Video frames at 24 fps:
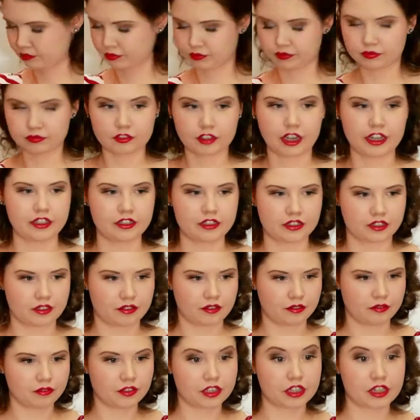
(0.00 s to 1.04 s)
Right, I'm
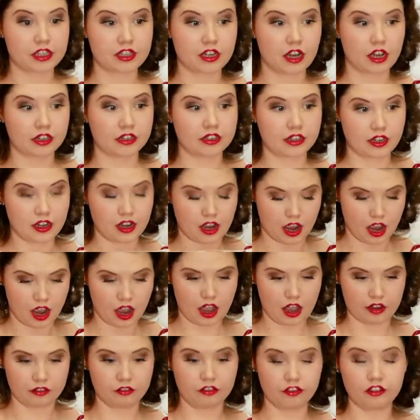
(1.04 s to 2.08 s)
gonna start
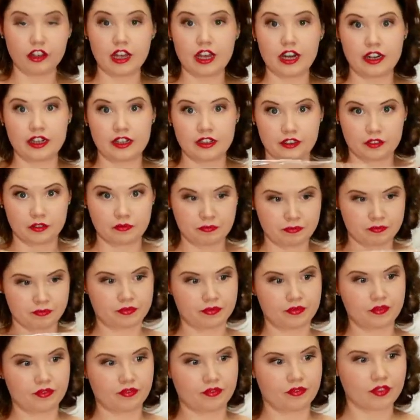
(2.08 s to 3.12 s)
unfurling
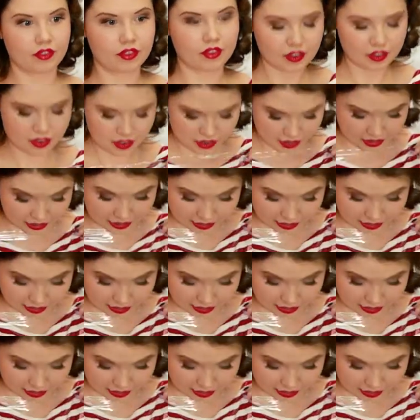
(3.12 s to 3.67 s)
the cling